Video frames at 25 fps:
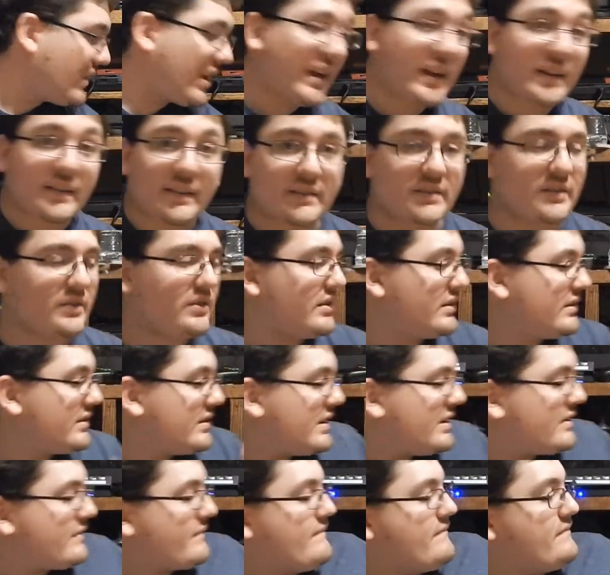guess that's a good
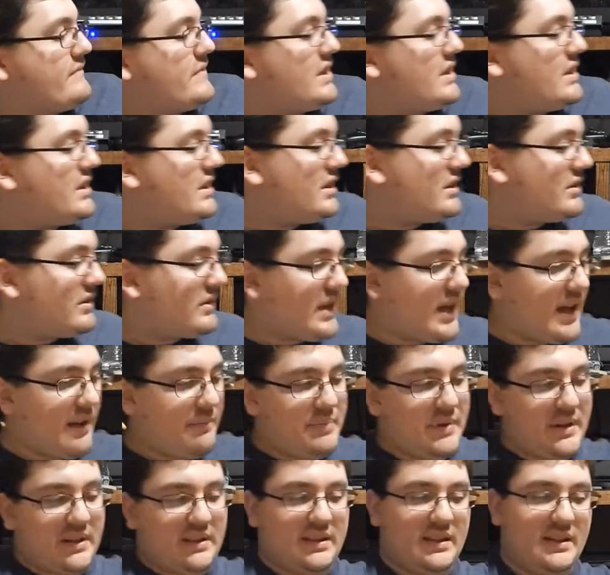thing. I
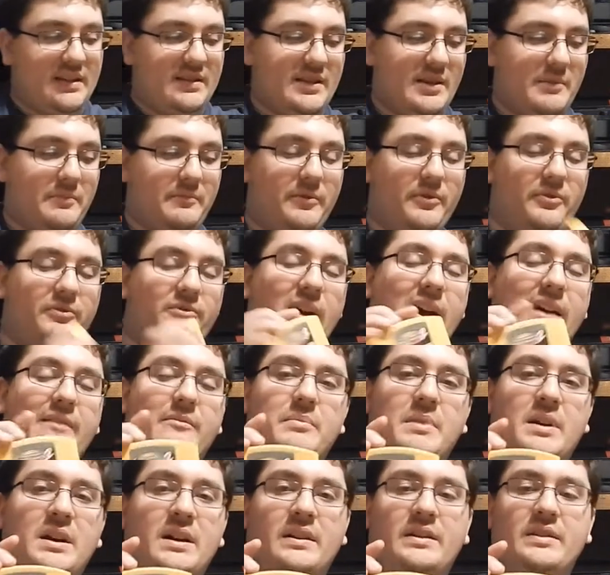picked this up for
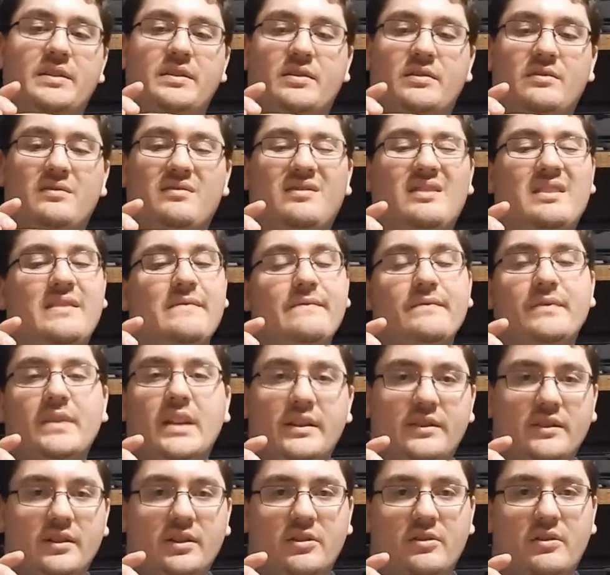$5.
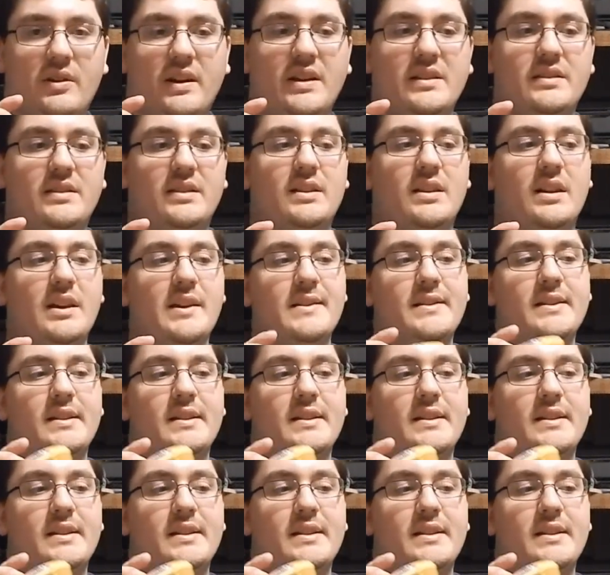Nothing crazy.